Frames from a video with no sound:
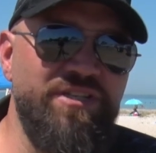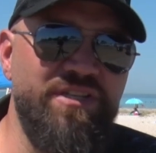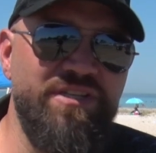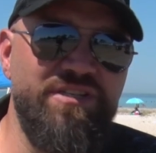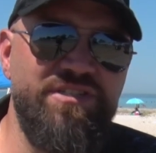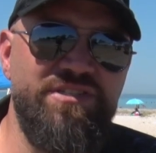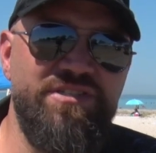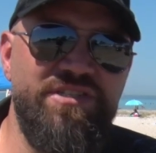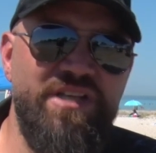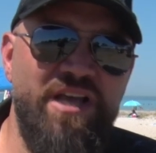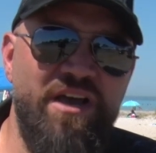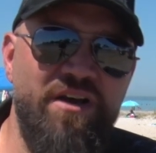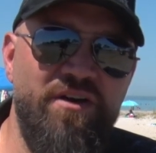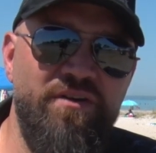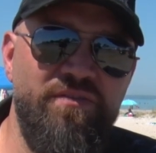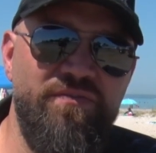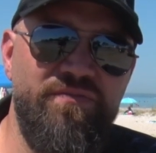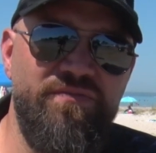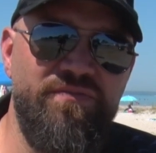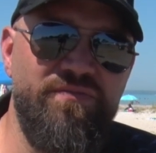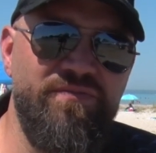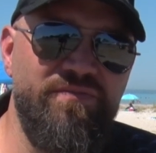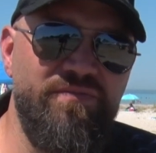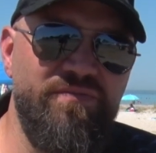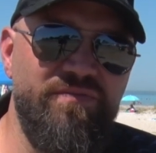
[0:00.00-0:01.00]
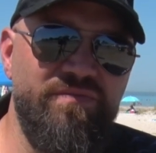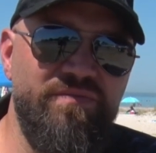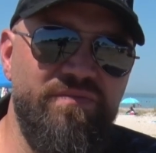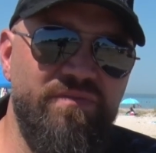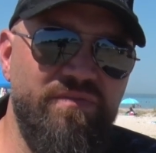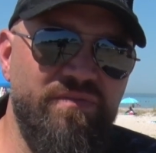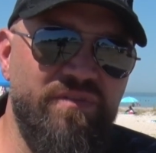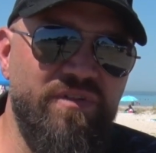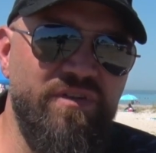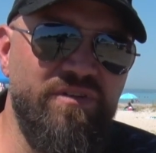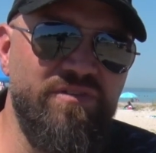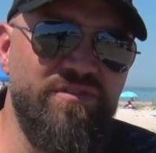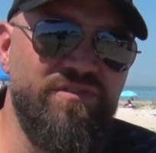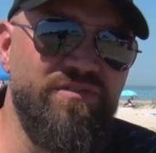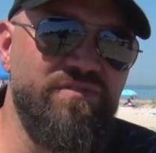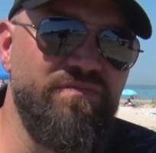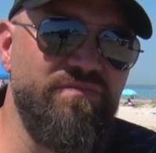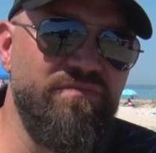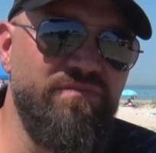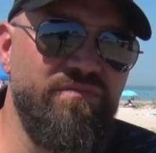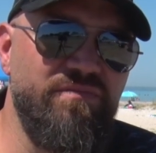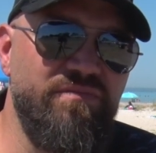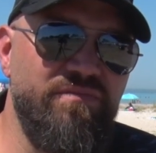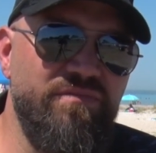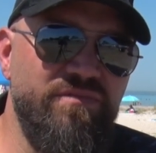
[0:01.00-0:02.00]
itself, there's
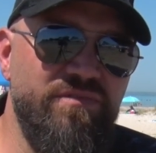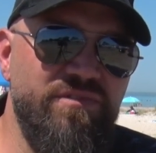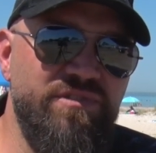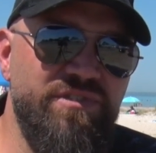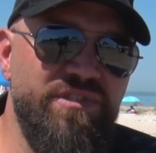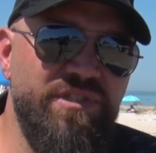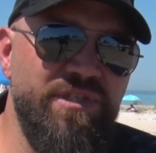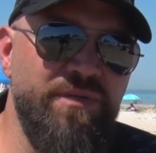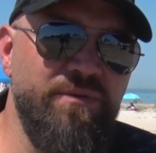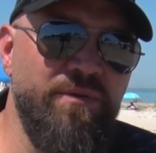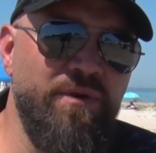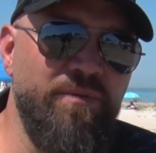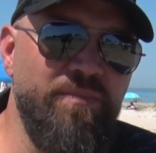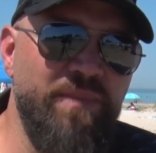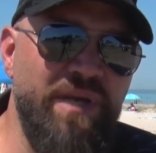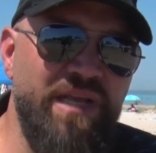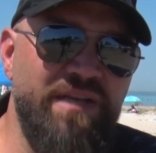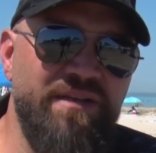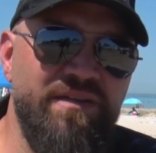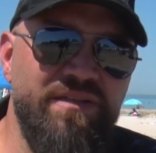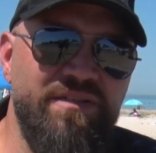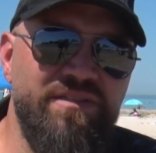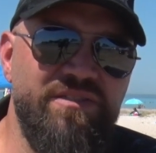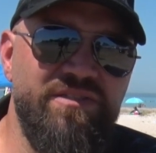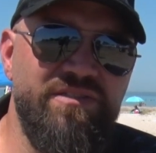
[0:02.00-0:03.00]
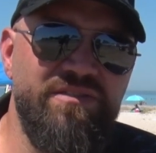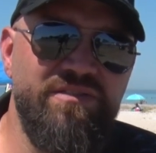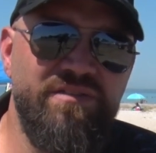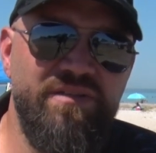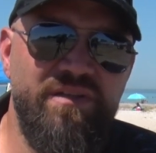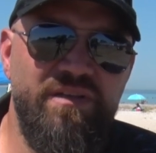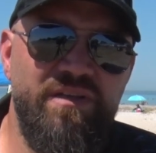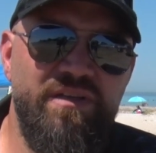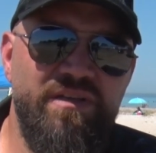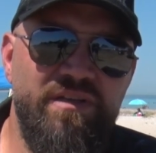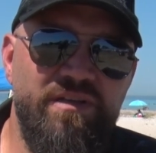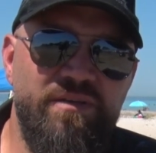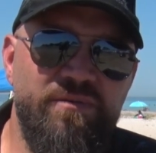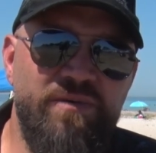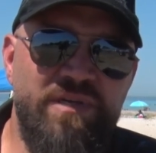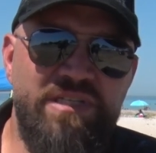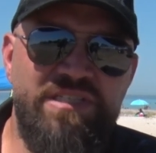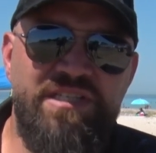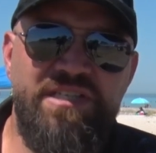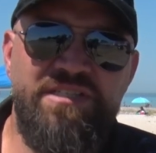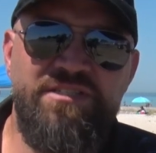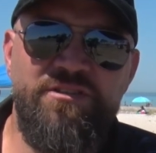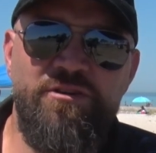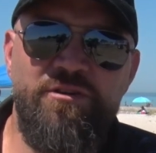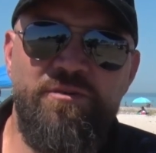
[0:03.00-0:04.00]
zero maintenance. When I
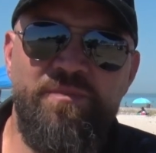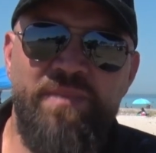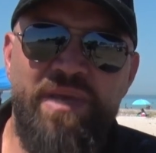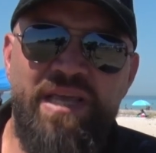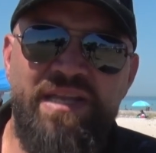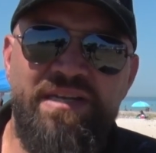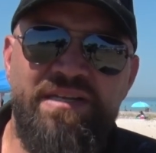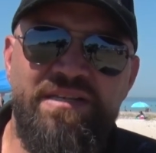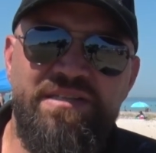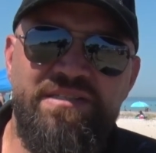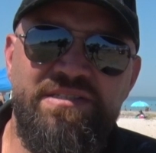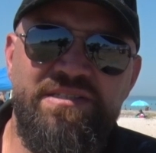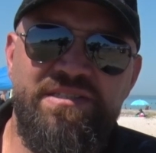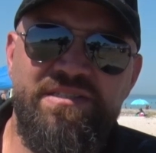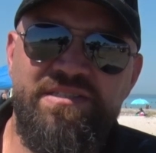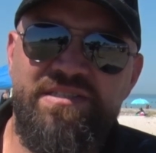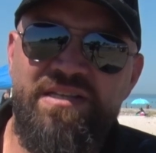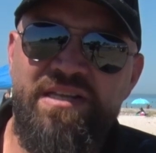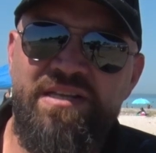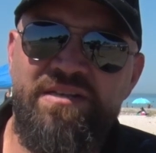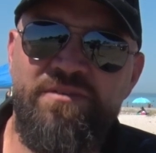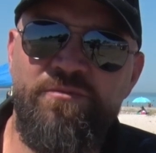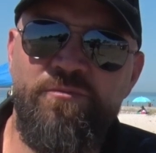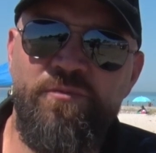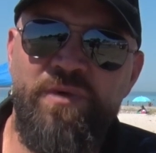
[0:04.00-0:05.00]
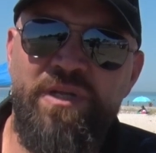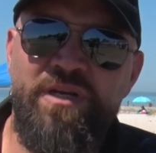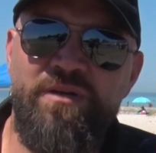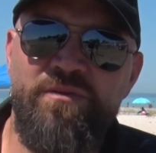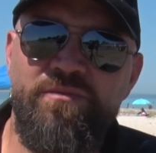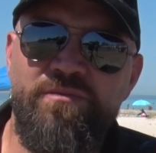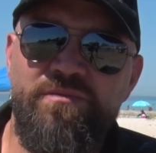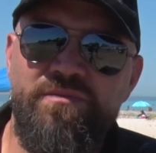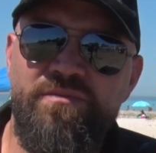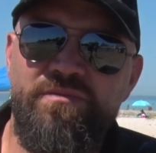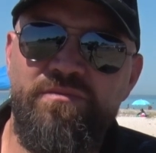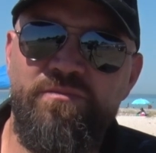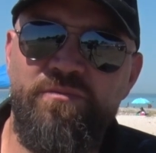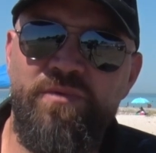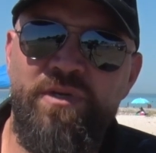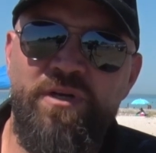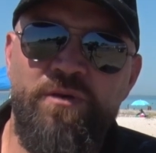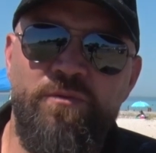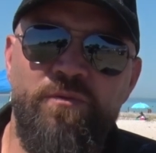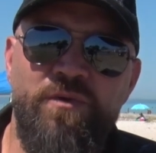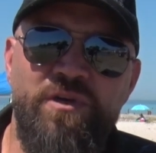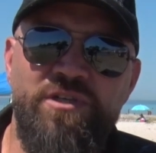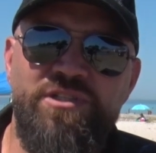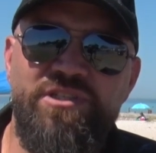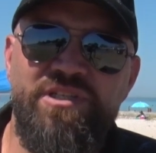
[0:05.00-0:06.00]
say zero maintenance, is that we don't
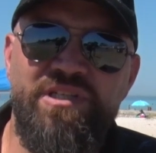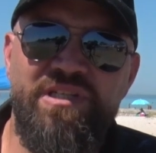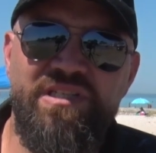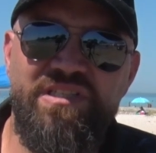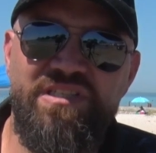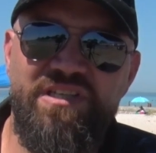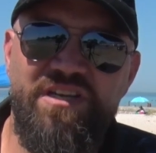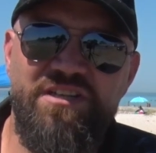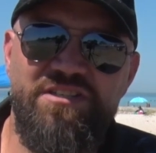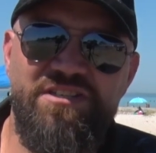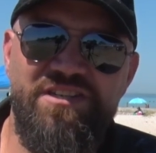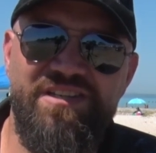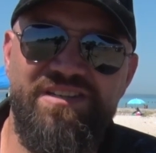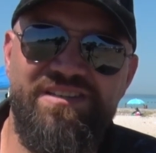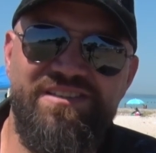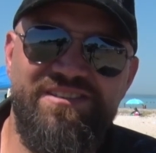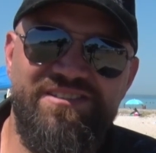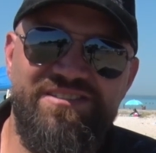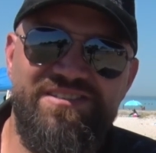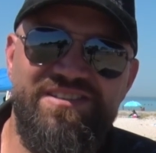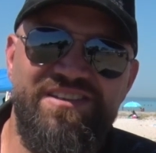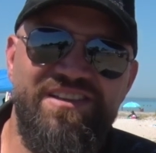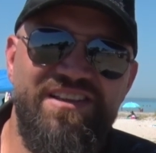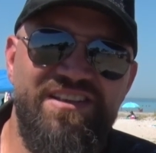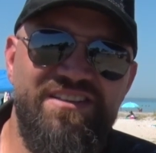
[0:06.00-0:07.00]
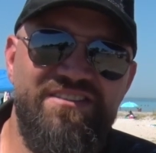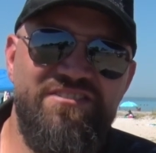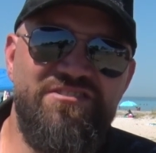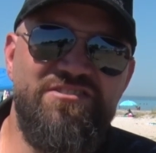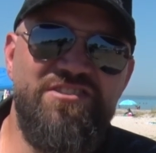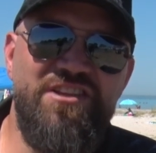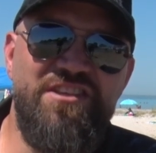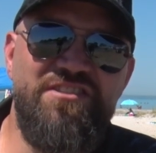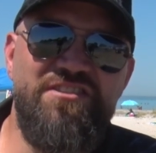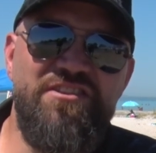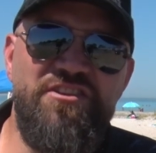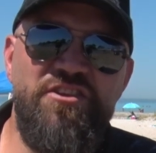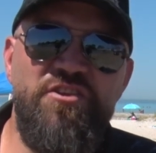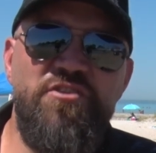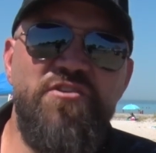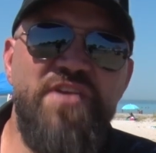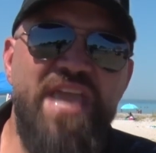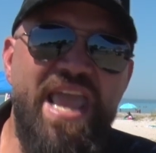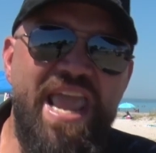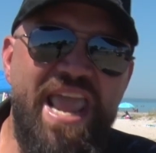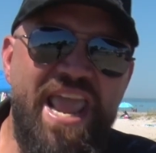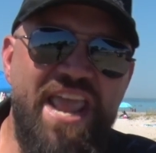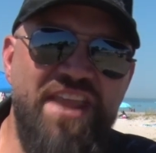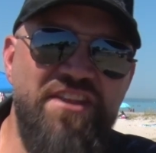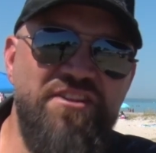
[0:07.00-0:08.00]
want you to touch it. There's nothing you
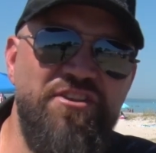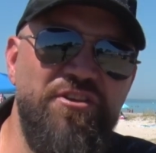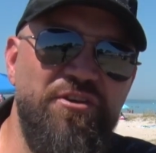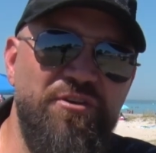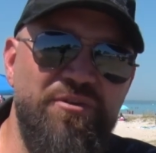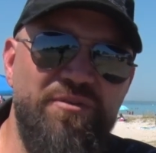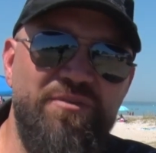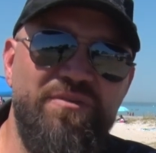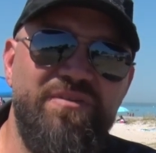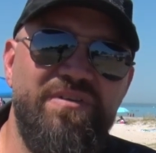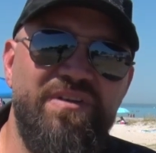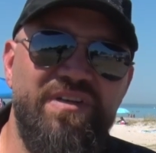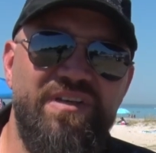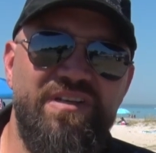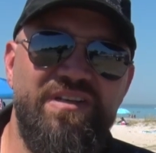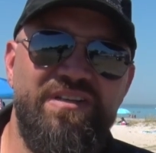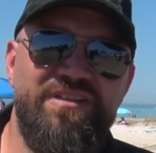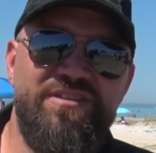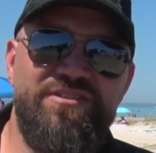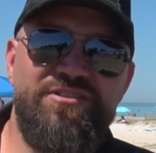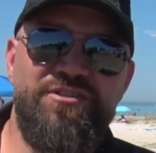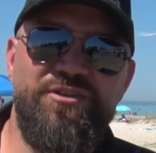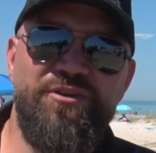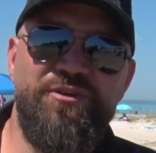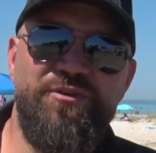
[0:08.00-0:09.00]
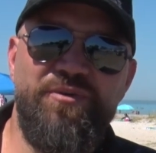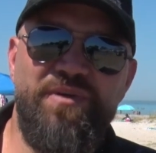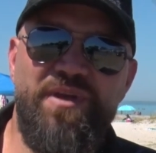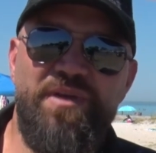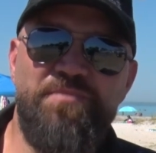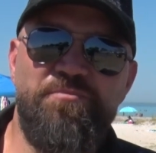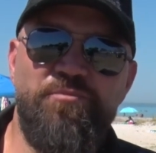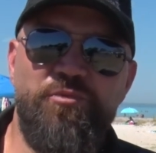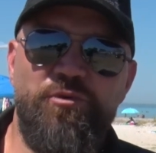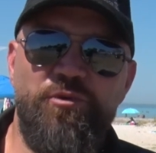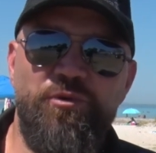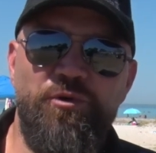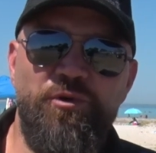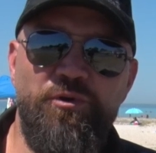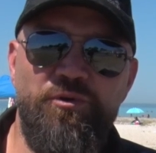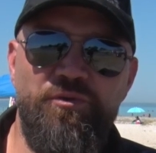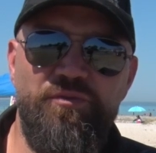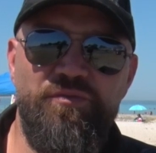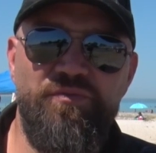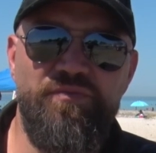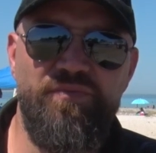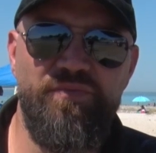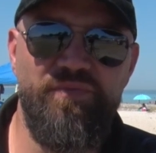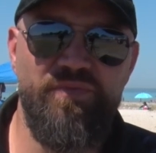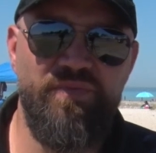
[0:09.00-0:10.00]
can do to
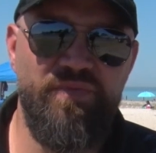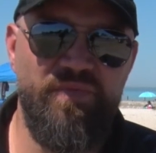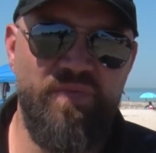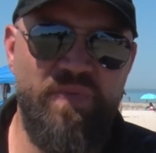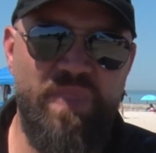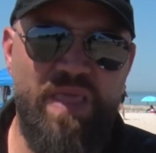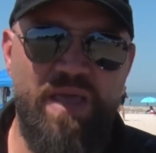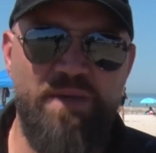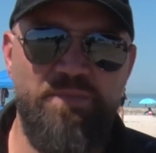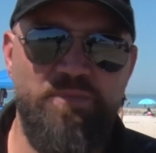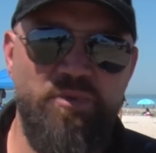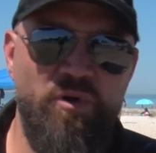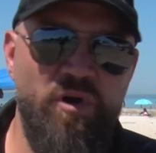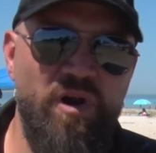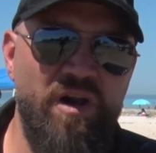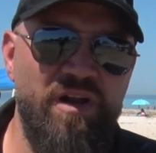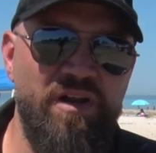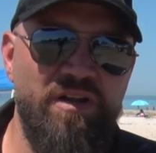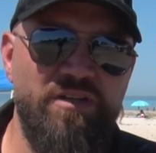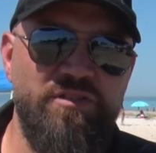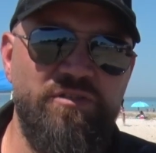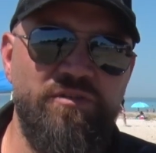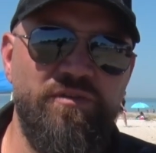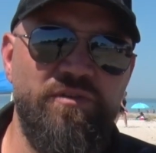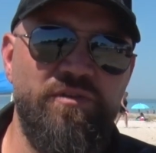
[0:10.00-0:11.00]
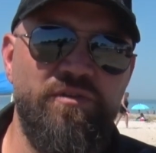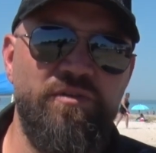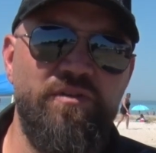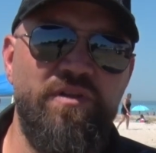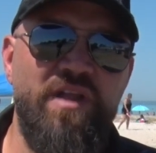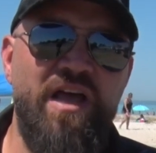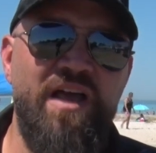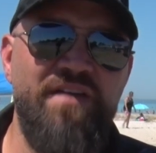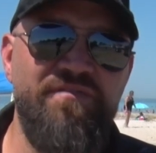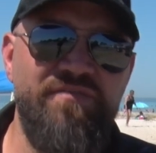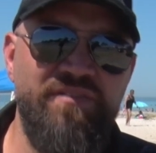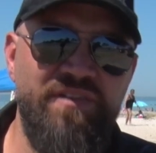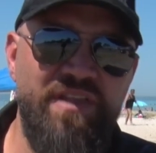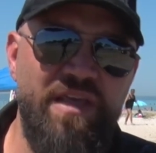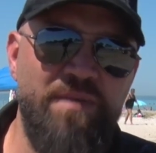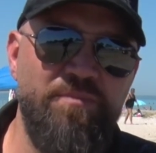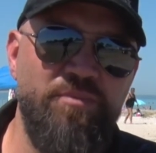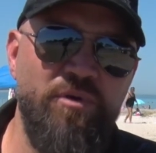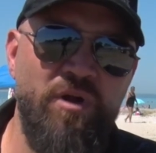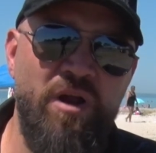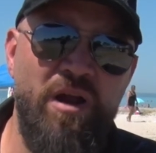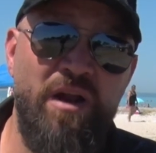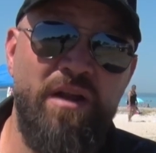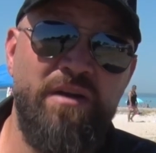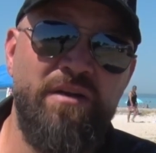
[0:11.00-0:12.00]
improve that product or the life of that
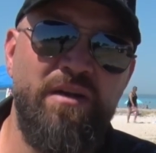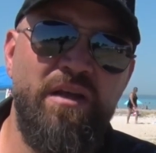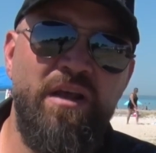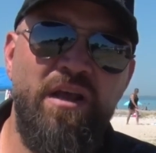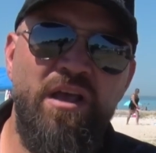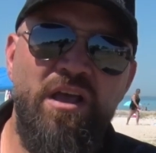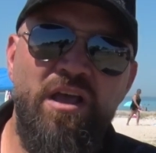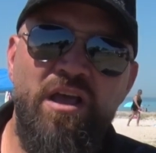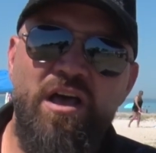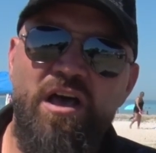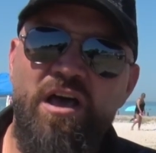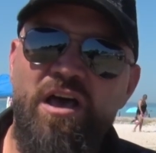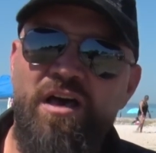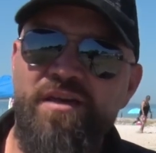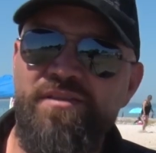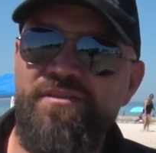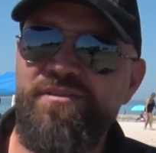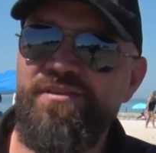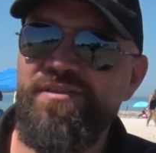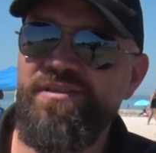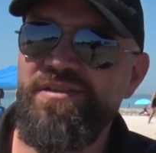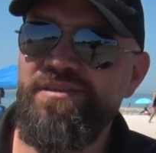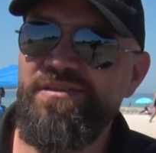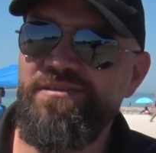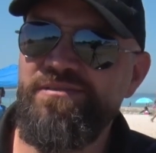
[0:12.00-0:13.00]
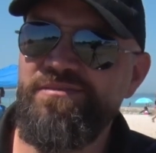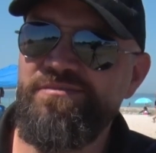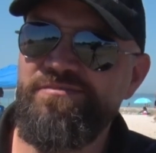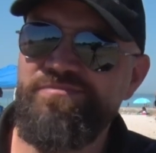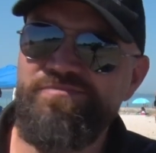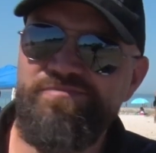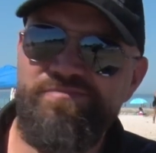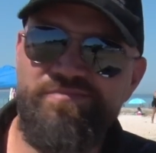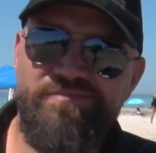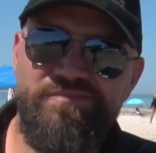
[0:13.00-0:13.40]
product other than